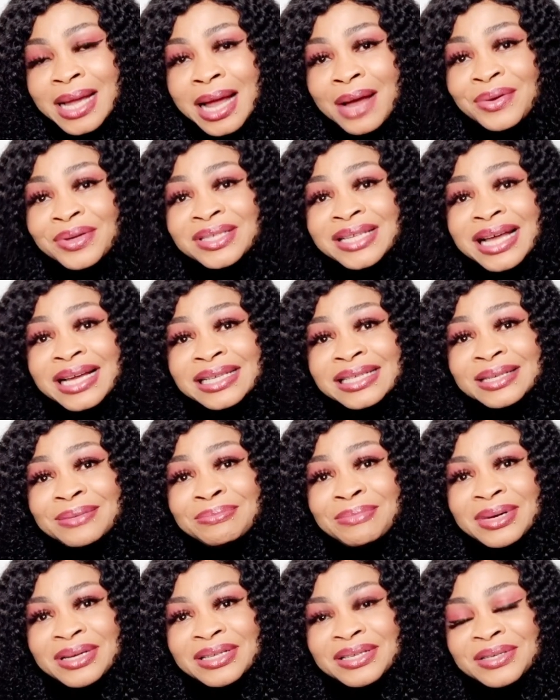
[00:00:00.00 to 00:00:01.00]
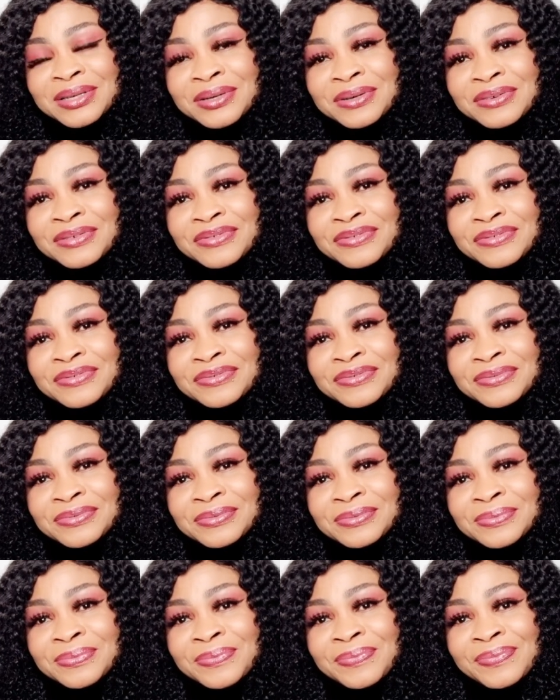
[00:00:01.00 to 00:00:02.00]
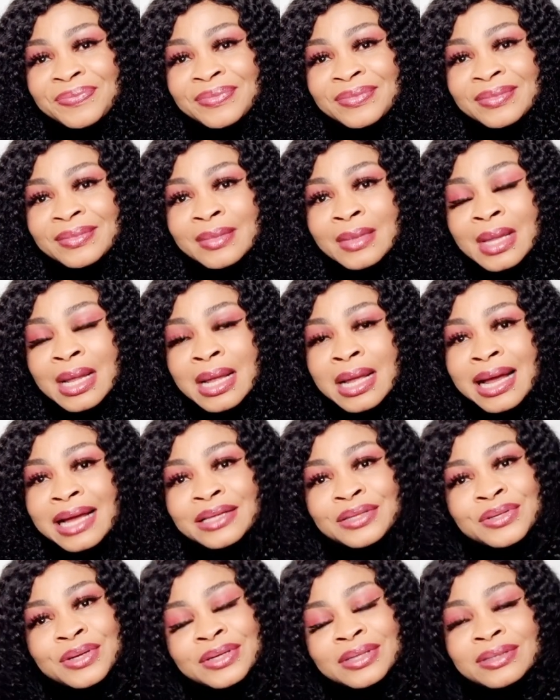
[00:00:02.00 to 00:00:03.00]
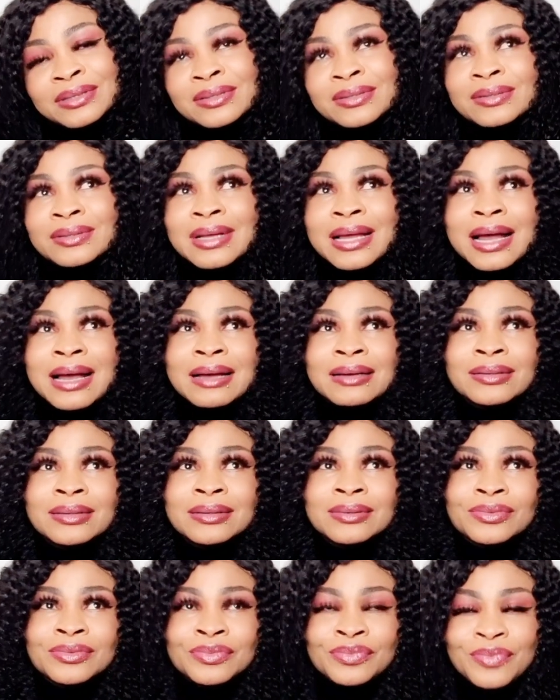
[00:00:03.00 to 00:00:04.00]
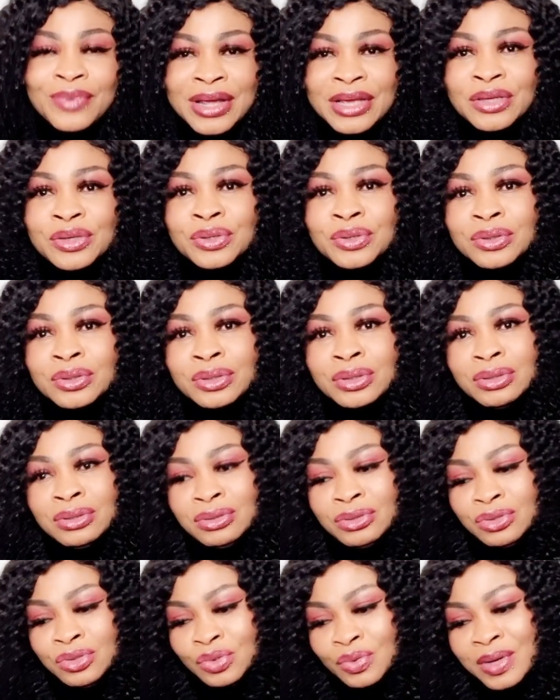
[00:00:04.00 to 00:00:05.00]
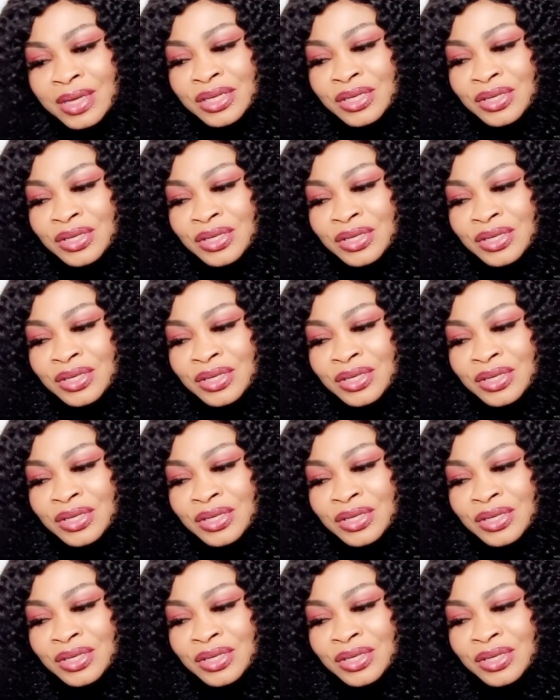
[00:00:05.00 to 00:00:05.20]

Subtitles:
I was asking myself, I thought when you do a